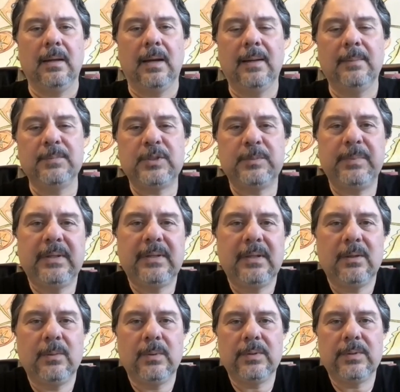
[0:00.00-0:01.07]
I'm
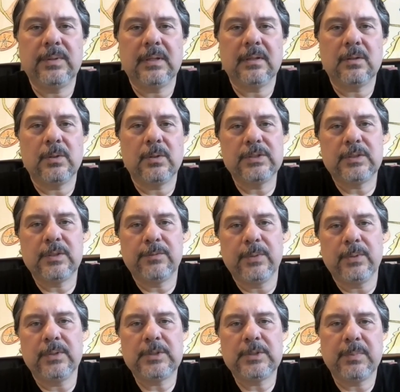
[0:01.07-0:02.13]
speaking with
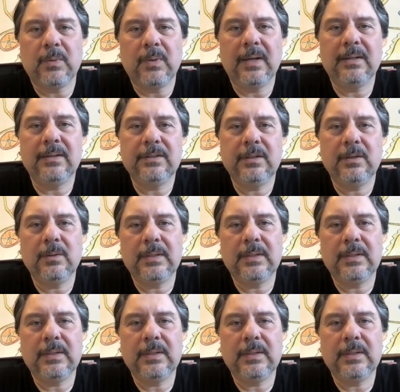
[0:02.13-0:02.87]
Christopher Sperandio.